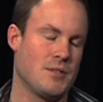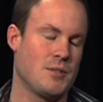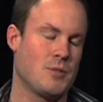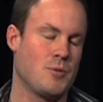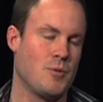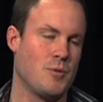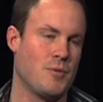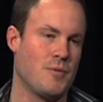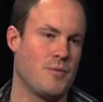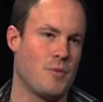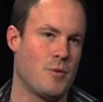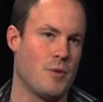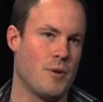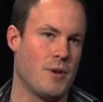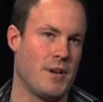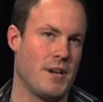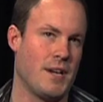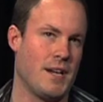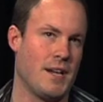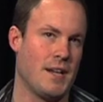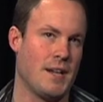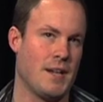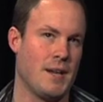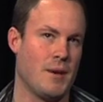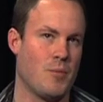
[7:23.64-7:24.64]
to school for
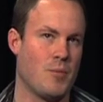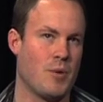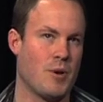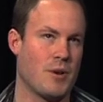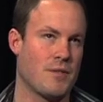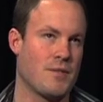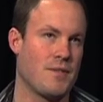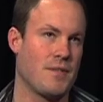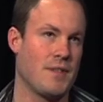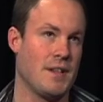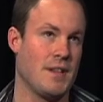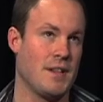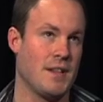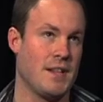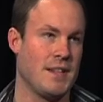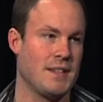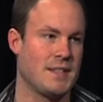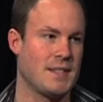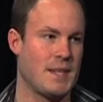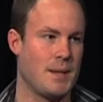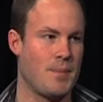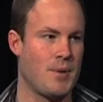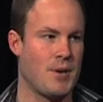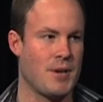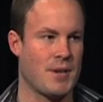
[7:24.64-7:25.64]
it, and I worked in
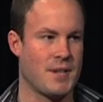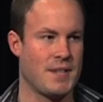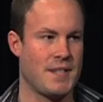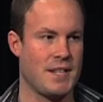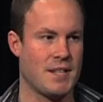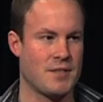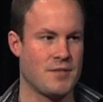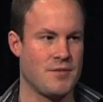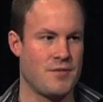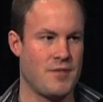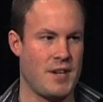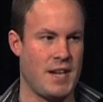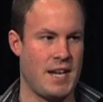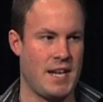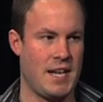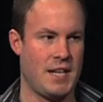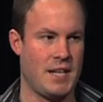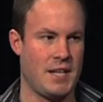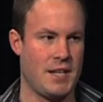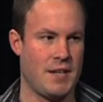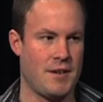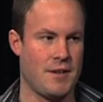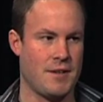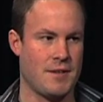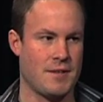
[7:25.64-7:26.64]
landscape architecture for 8
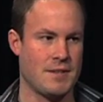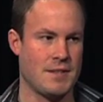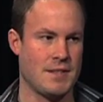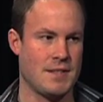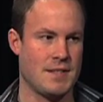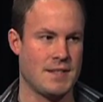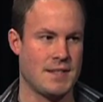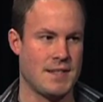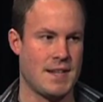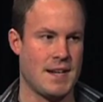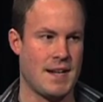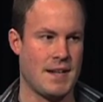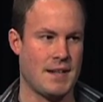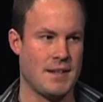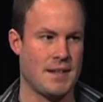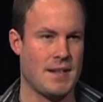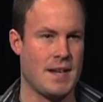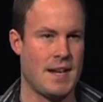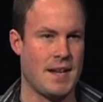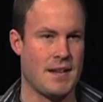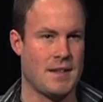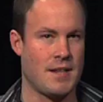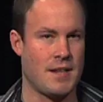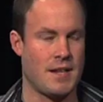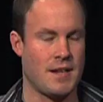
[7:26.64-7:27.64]
years and designed
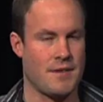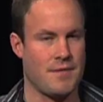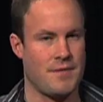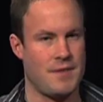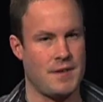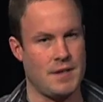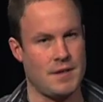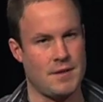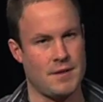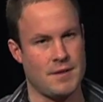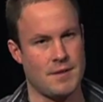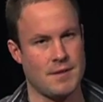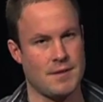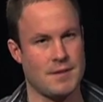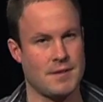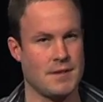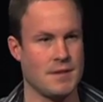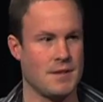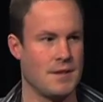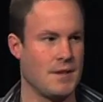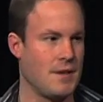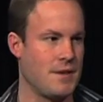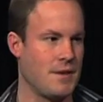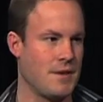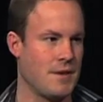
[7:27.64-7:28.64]
athletic fields.
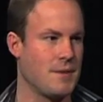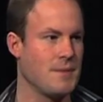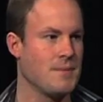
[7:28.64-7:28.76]
And